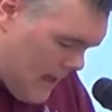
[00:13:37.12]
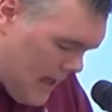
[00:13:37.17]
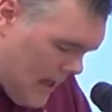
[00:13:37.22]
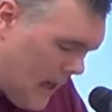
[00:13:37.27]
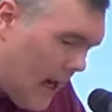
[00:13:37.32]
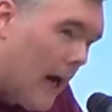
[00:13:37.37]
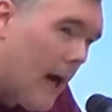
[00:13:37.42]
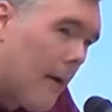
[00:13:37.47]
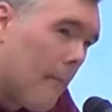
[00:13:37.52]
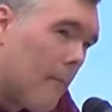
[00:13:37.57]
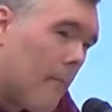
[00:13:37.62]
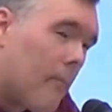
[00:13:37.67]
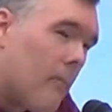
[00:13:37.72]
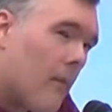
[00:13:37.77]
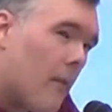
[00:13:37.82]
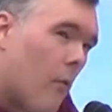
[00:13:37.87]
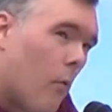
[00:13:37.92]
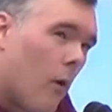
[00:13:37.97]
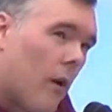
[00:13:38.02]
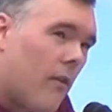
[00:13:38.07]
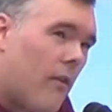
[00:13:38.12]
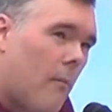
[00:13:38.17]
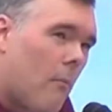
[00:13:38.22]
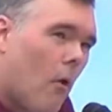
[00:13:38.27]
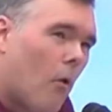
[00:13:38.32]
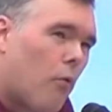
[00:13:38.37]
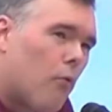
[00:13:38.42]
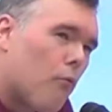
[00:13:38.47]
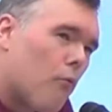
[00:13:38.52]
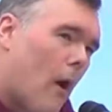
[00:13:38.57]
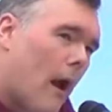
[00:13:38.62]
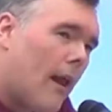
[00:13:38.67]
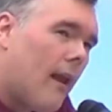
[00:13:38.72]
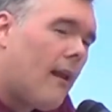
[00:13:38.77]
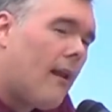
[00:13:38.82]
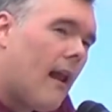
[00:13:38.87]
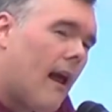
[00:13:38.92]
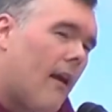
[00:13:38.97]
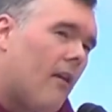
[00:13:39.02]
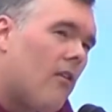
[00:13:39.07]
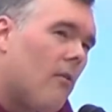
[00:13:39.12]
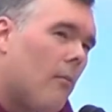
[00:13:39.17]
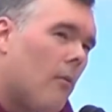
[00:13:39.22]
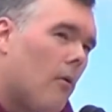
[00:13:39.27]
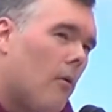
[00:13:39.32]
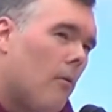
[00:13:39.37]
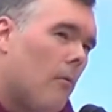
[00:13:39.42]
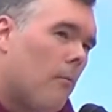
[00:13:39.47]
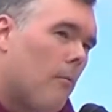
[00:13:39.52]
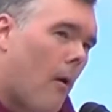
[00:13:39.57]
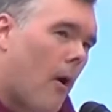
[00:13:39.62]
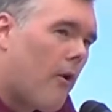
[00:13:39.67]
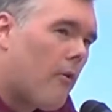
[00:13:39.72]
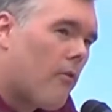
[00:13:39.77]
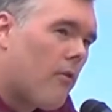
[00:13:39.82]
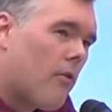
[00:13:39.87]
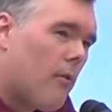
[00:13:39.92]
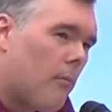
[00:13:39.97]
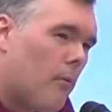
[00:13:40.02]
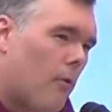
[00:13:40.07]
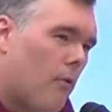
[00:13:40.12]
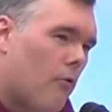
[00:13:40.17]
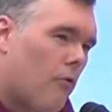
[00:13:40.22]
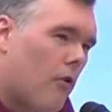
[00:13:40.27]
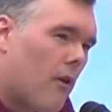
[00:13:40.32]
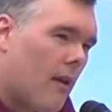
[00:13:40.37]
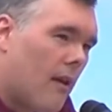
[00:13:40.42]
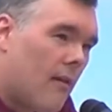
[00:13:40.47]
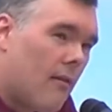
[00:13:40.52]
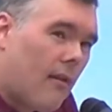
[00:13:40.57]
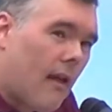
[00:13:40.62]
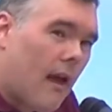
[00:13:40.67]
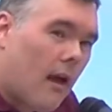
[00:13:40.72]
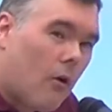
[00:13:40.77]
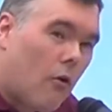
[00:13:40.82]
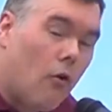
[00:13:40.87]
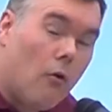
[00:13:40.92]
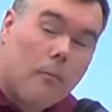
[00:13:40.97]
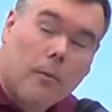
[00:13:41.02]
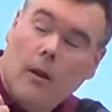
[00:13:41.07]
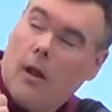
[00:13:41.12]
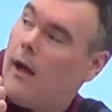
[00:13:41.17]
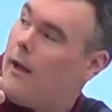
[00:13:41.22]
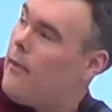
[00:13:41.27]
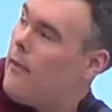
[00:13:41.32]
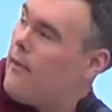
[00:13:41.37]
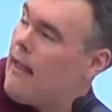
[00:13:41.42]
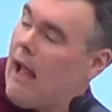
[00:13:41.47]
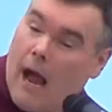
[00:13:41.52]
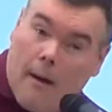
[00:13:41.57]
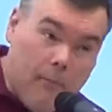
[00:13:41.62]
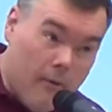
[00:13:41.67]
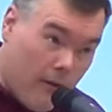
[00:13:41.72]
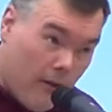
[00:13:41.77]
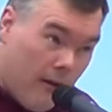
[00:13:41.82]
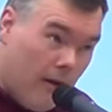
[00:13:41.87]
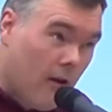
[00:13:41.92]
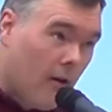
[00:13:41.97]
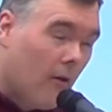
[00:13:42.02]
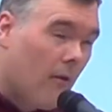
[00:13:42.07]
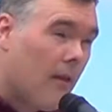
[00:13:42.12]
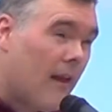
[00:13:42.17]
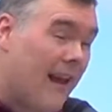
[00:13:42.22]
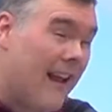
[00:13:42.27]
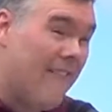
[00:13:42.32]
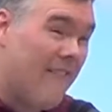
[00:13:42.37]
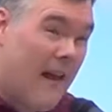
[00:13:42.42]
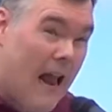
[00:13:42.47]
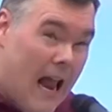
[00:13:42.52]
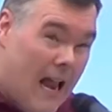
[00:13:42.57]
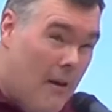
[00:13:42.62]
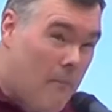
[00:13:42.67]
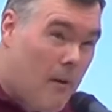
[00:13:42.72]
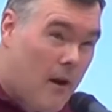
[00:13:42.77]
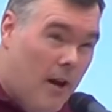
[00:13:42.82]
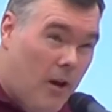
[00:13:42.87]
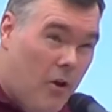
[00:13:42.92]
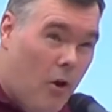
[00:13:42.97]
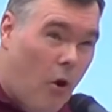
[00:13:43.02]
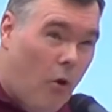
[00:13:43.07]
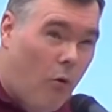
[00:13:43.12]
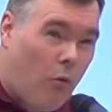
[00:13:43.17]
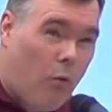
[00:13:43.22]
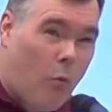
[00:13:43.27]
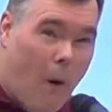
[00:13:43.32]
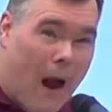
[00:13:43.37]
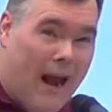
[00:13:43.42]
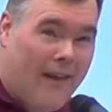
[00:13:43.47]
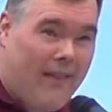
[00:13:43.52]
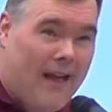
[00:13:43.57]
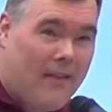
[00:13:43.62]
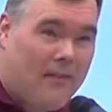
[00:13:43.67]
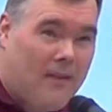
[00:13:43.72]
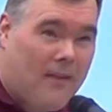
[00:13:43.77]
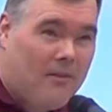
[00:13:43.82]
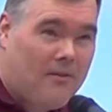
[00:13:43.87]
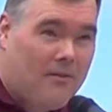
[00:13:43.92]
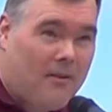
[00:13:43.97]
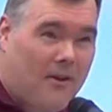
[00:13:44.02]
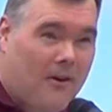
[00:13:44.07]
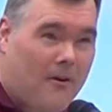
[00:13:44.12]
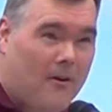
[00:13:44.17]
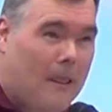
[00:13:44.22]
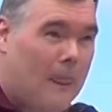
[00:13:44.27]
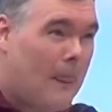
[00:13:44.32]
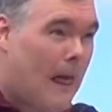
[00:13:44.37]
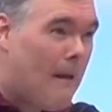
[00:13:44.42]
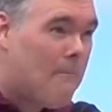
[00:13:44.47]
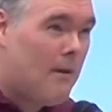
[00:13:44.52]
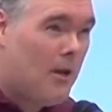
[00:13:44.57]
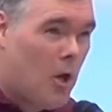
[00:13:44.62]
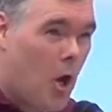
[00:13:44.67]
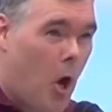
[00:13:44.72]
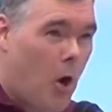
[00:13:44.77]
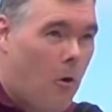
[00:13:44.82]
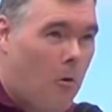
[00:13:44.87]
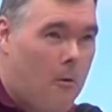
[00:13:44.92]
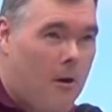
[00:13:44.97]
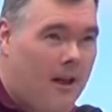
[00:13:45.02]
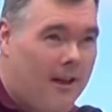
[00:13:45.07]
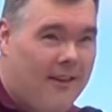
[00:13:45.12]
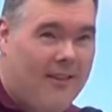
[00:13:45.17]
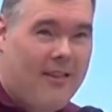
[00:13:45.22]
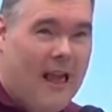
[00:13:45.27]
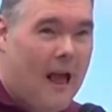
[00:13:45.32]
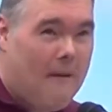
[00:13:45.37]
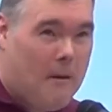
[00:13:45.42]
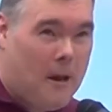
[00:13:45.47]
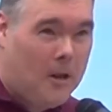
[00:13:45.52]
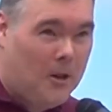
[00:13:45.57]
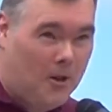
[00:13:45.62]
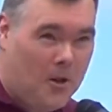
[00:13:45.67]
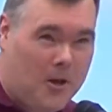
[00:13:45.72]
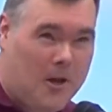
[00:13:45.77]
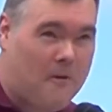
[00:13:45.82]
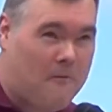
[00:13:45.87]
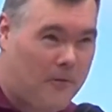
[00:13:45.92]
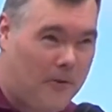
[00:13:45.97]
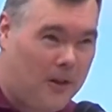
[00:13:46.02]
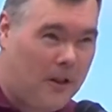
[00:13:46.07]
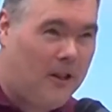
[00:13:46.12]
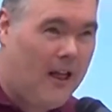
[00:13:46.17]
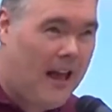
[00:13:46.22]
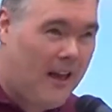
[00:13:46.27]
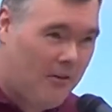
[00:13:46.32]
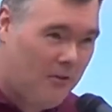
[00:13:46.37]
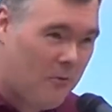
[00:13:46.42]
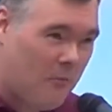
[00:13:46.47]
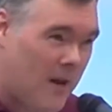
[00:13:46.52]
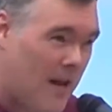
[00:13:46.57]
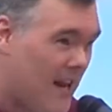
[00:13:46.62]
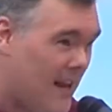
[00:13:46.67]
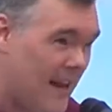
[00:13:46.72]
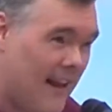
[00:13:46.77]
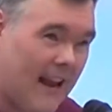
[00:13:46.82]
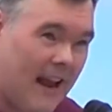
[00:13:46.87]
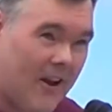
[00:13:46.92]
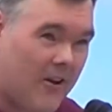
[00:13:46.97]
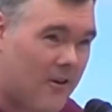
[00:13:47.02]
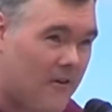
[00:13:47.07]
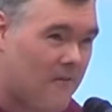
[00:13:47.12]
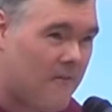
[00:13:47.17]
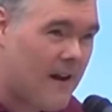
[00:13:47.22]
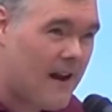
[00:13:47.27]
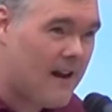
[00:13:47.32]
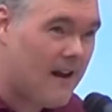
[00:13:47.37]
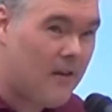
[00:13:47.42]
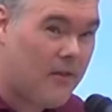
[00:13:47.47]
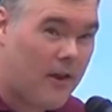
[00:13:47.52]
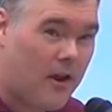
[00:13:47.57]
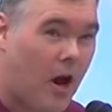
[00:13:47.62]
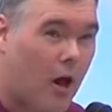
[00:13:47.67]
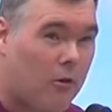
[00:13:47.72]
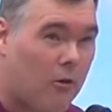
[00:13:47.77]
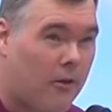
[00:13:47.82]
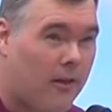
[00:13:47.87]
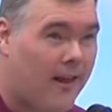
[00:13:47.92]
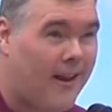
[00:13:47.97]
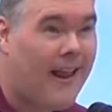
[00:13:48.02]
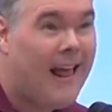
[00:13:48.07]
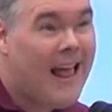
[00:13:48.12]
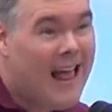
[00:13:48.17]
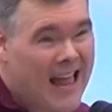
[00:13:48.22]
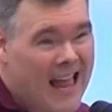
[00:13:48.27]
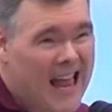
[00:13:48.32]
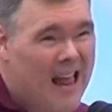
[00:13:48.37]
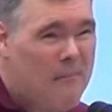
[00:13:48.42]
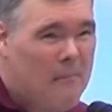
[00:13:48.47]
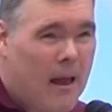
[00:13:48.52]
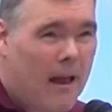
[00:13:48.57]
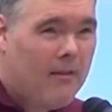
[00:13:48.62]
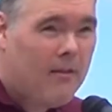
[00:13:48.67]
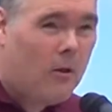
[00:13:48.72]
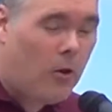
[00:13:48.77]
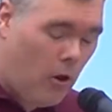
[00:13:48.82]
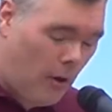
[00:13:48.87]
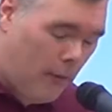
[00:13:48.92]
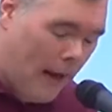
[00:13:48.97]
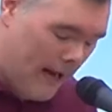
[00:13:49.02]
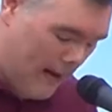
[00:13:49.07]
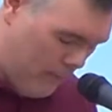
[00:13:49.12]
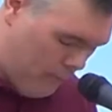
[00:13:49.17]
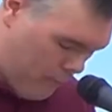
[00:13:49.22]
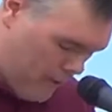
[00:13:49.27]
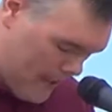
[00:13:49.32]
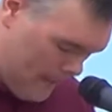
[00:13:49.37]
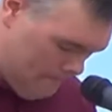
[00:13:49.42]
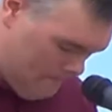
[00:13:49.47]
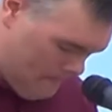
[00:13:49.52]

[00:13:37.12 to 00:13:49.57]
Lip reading: One of the most recognizable parts of the Blue Streak is that cupola at the top of the hill. If anybody knows why that thing's there, let me know, because I've been looking for the last week and I couldn't find anything other than it makes it look kind of pretty.